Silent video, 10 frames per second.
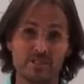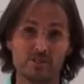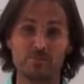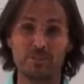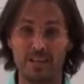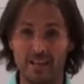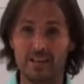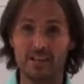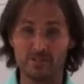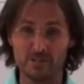
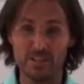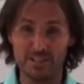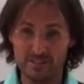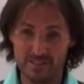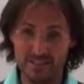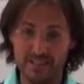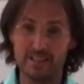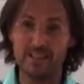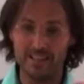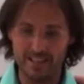uh,
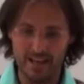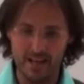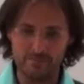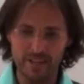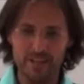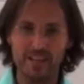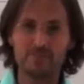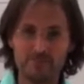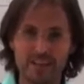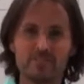um,
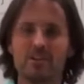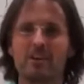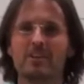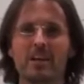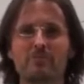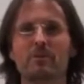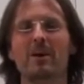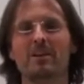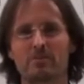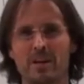effect on
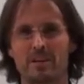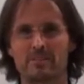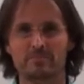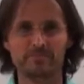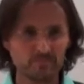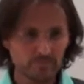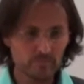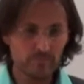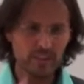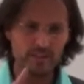everyone around them.
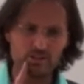You